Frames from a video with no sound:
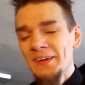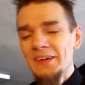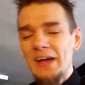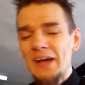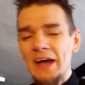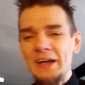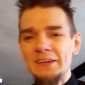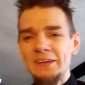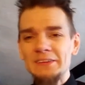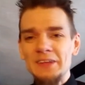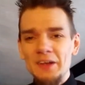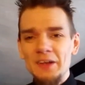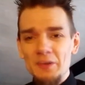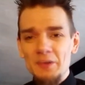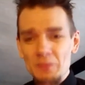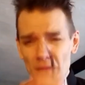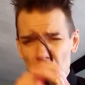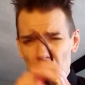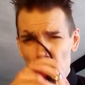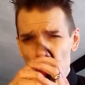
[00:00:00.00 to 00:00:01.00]
And, you know,
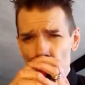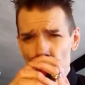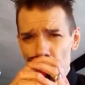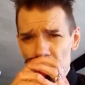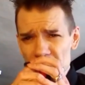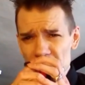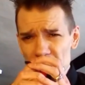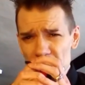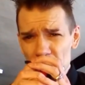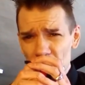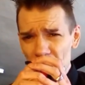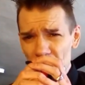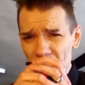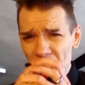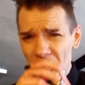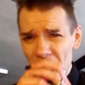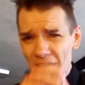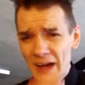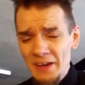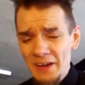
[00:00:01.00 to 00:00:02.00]
hello, is anybody
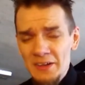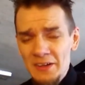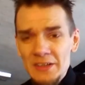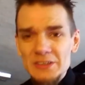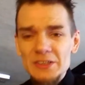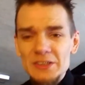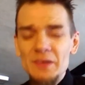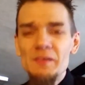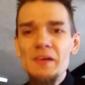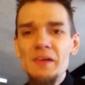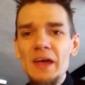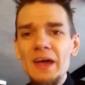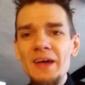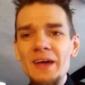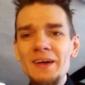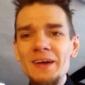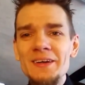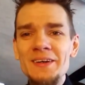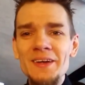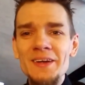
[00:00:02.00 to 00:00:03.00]
there? So, yeah,
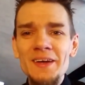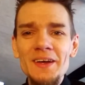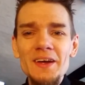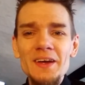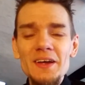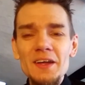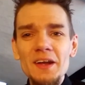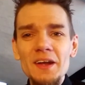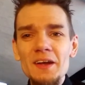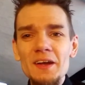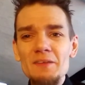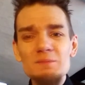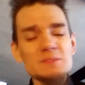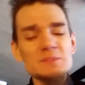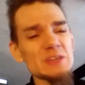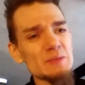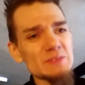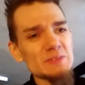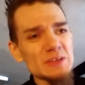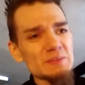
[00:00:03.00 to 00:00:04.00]
you know,
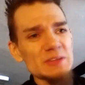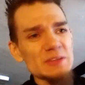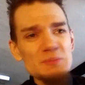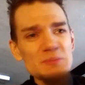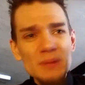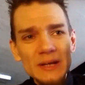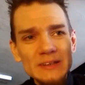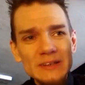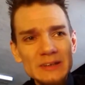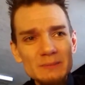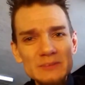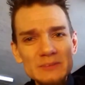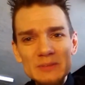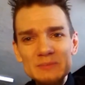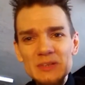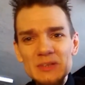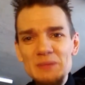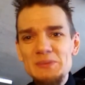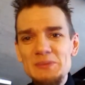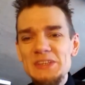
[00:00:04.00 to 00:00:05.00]
sometimes they picked up,
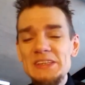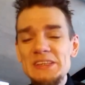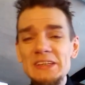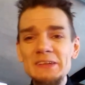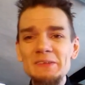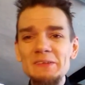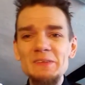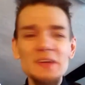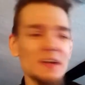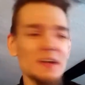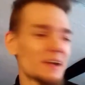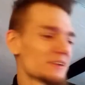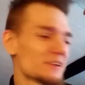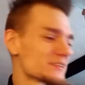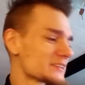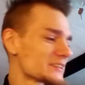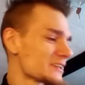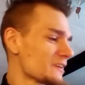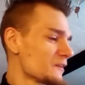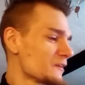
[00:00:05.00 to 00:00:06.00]
sometimes they didn't, you know.
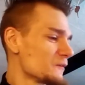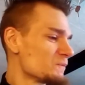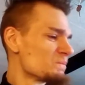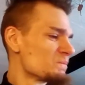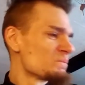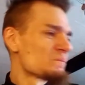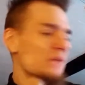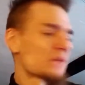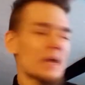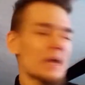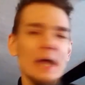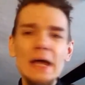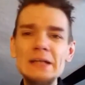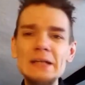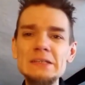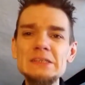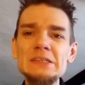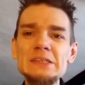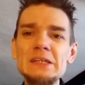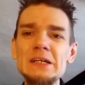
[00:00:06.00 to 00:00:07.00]
So it had
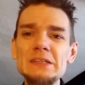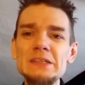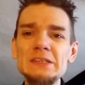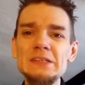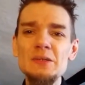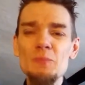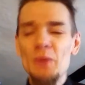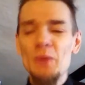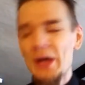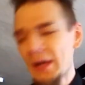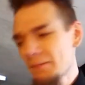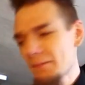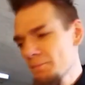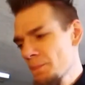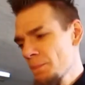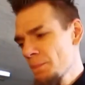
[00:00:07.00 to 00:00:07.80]
to start somewhere.